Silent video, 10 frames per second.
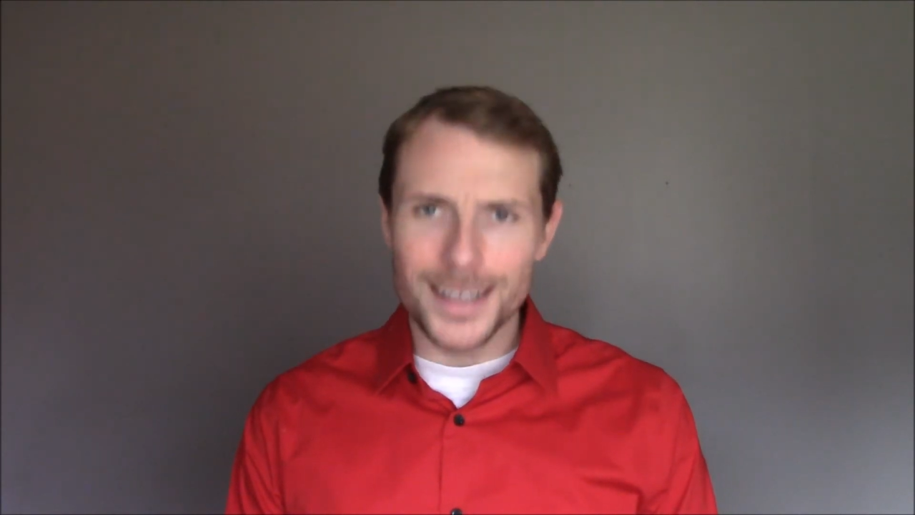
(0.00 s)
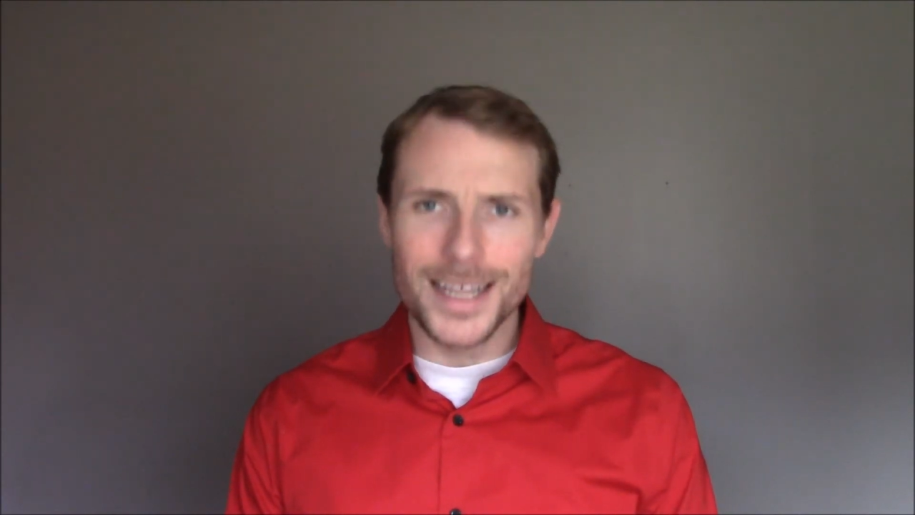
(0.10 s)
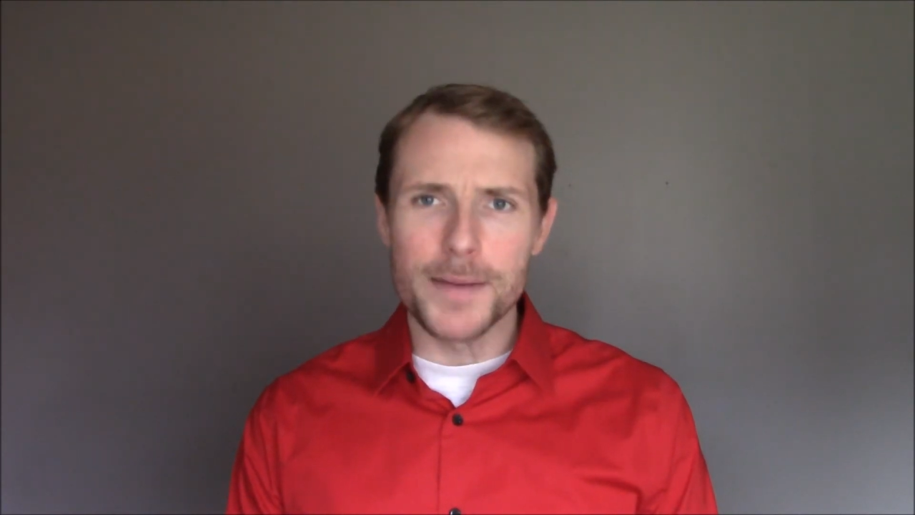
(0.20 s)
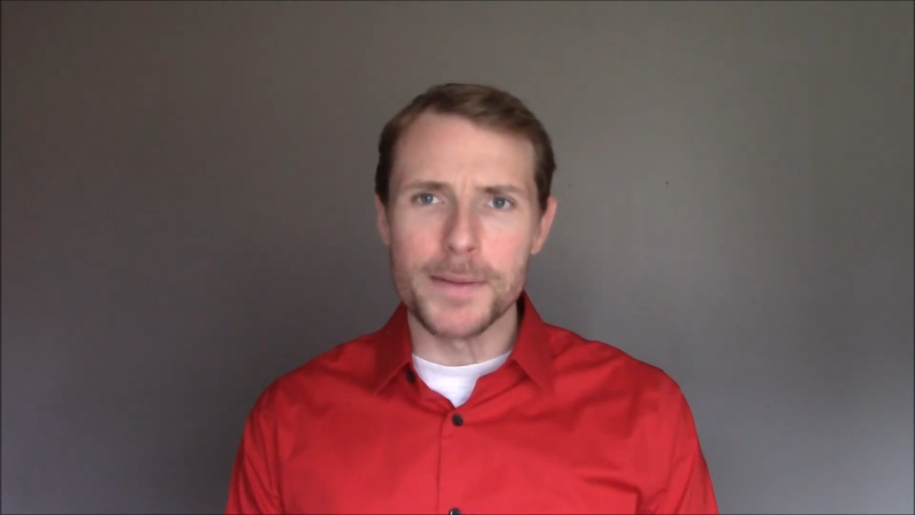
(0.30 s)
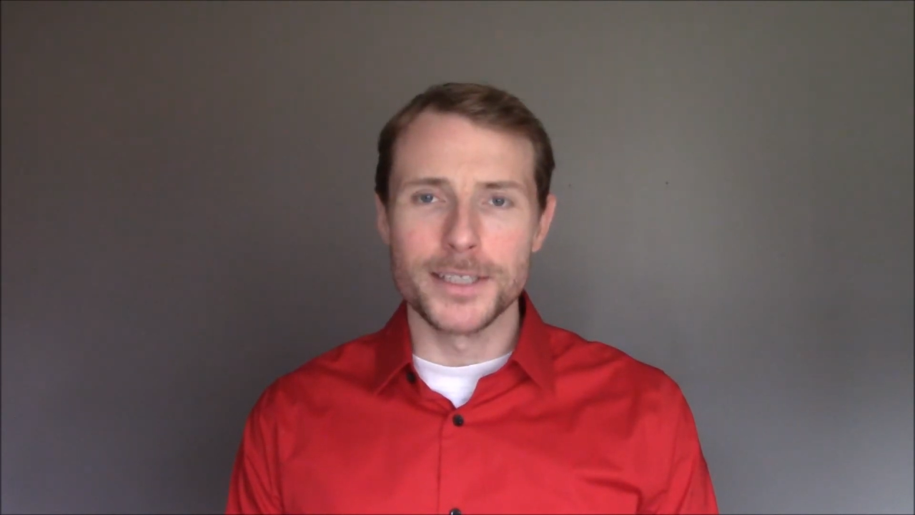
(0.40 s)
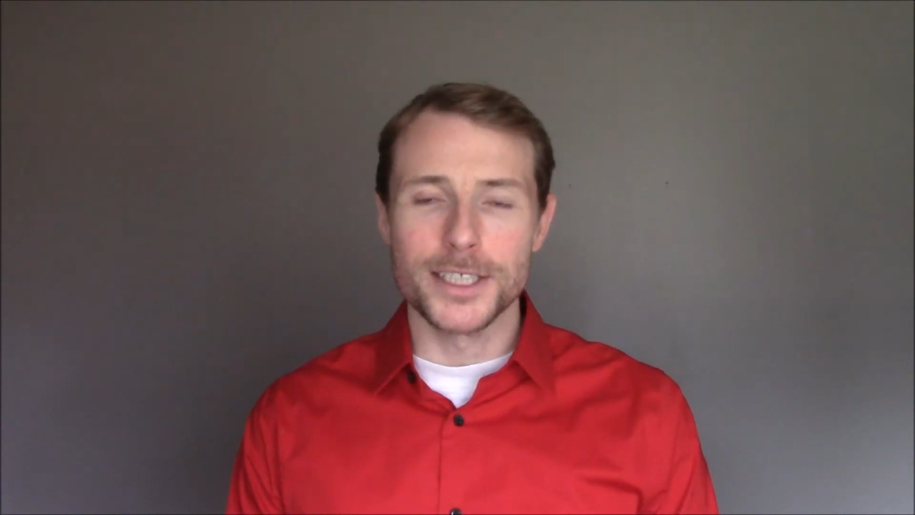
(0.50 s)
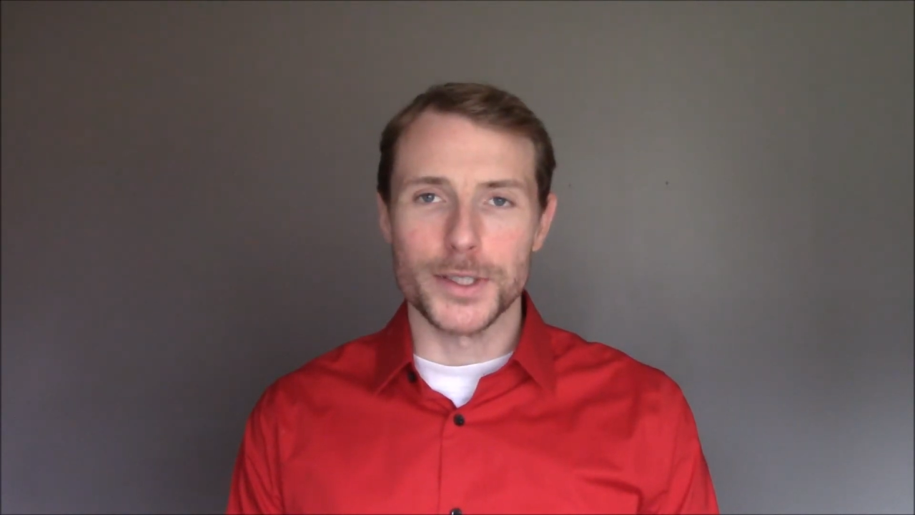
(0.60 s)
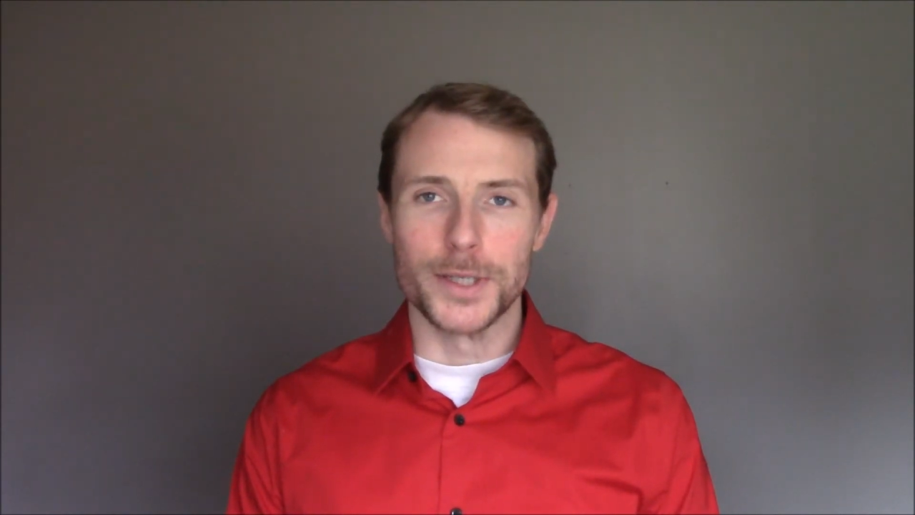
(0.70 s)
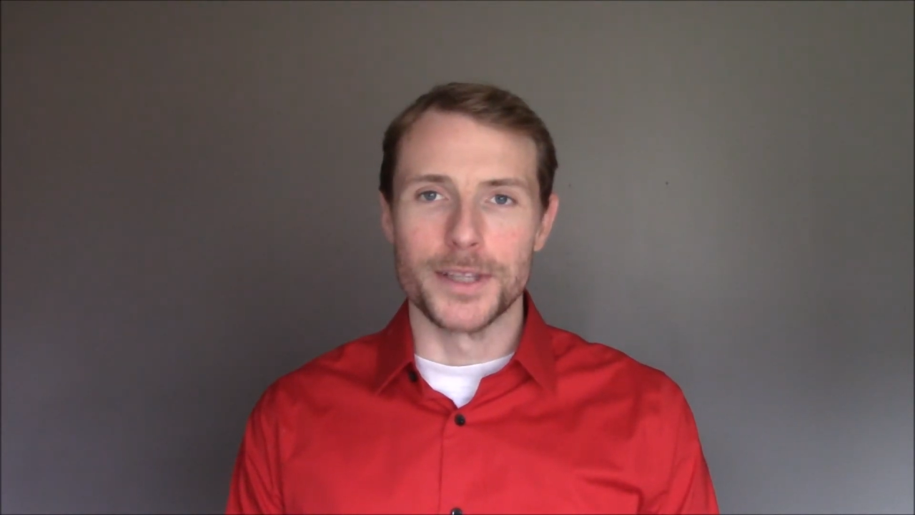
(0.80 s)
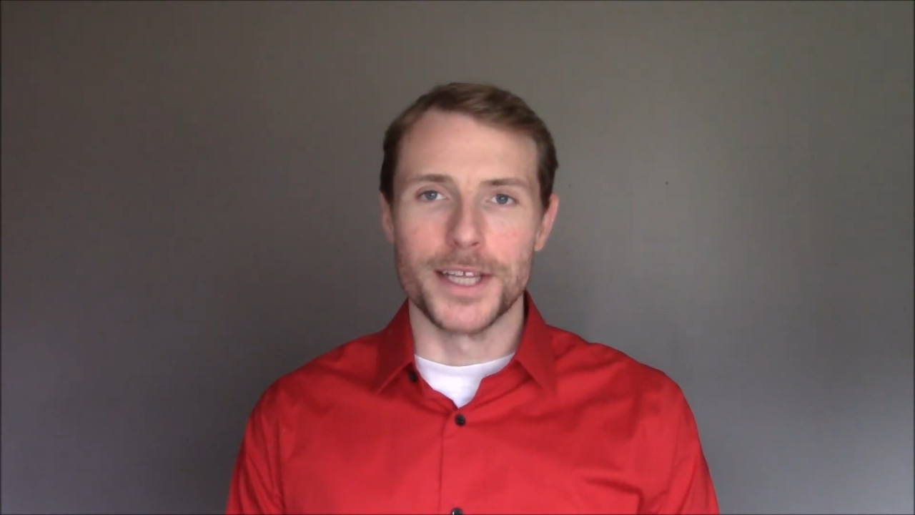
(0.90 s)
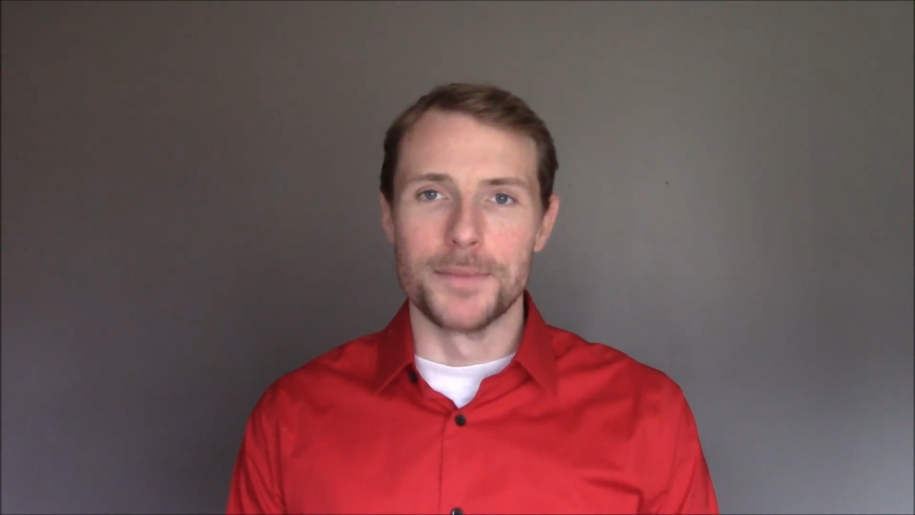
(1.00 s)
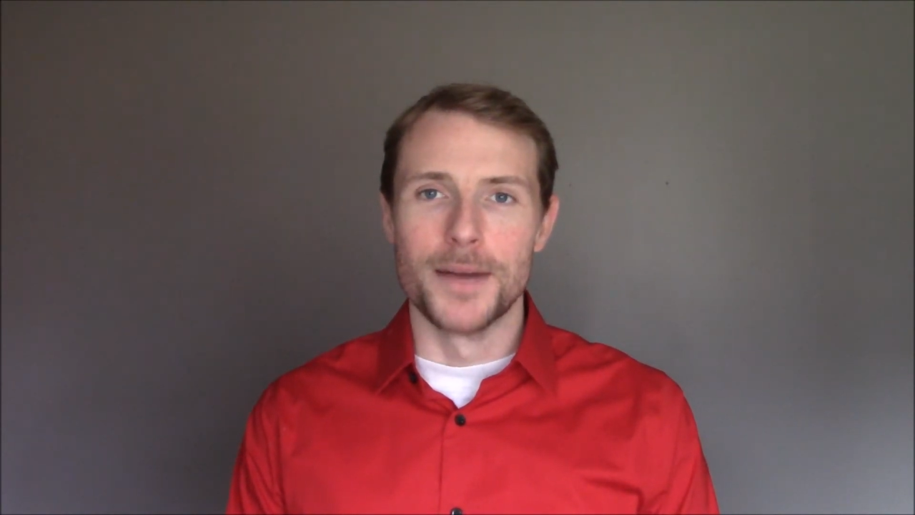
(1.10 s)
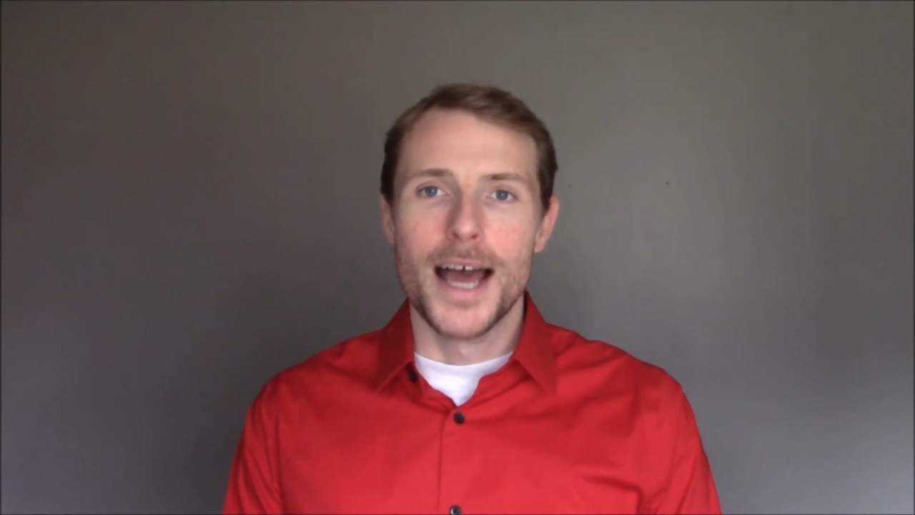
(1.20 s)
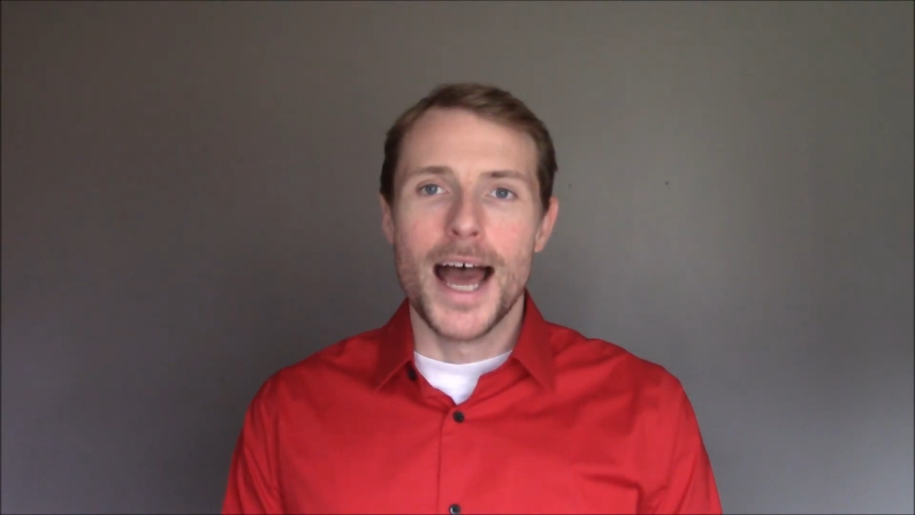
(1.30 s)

A lot of people disagree with him.